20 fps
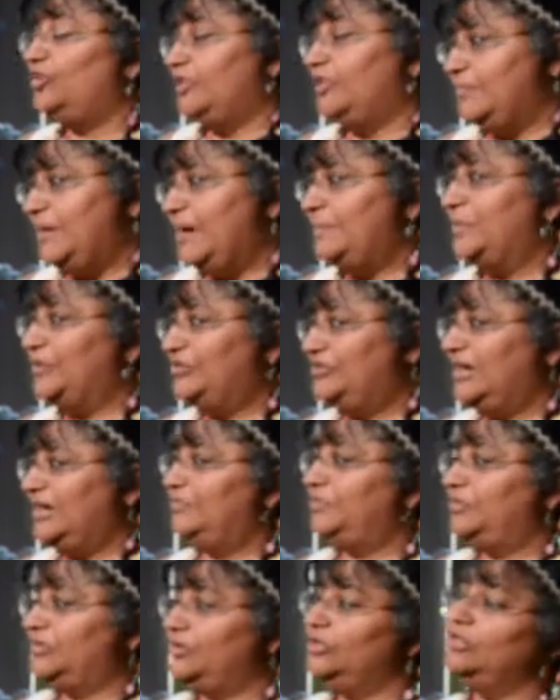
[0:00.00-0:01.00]
to the
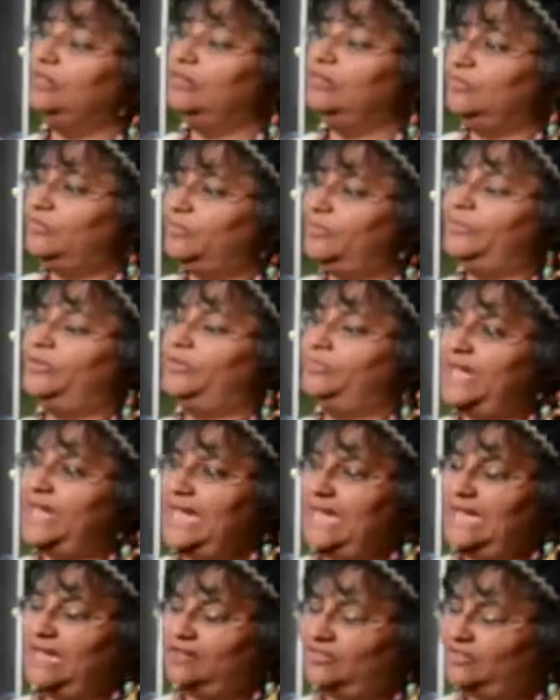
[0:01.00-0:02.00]
membership. So you can
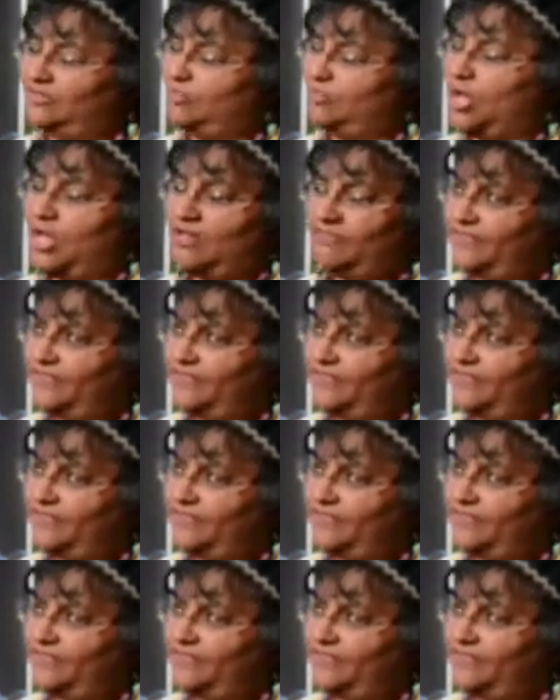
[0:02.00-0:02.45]
pay a small